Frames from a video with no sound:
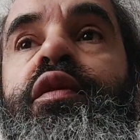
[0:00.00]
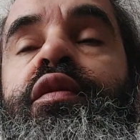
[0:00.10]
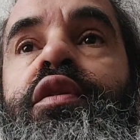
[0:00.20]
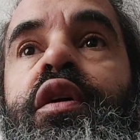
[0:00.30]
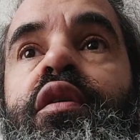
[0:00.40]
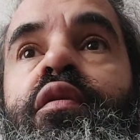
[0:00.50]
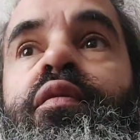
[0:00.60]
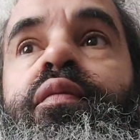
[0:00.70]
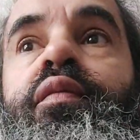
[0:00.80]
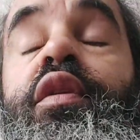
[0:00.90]
So,
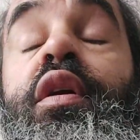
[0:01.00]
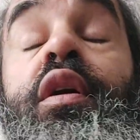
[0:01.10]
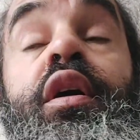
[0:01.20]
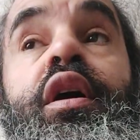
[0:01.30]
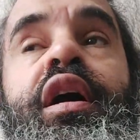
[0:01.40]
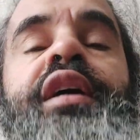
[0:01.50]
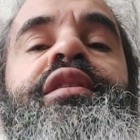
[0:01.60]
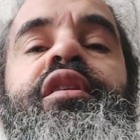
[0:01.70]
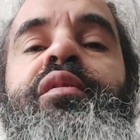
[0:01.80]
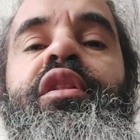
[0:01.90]
I
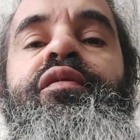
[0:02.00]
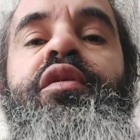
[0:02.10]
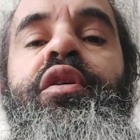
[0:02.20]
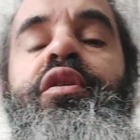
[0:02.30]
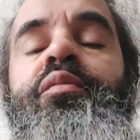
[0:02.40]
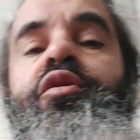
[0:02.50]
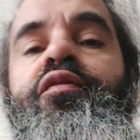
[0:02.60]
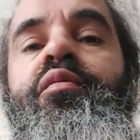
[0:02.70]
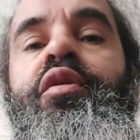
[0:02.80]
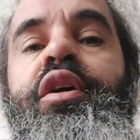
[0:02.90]
send out my love to all y'all
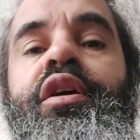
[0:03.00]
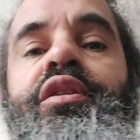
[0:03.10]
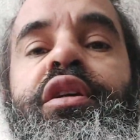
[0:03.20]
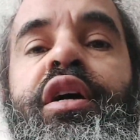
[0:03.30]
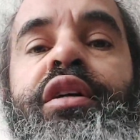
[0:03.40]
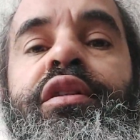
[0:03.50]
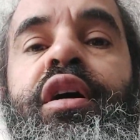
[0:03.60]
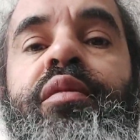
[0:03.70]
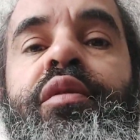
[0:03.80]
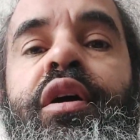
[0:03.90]
beautiful morning, again TIs.
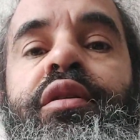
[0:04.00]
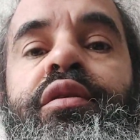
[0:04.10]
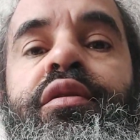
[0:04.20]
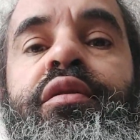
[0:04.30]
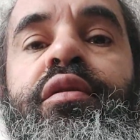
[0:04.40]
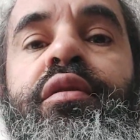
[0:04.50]
God bless.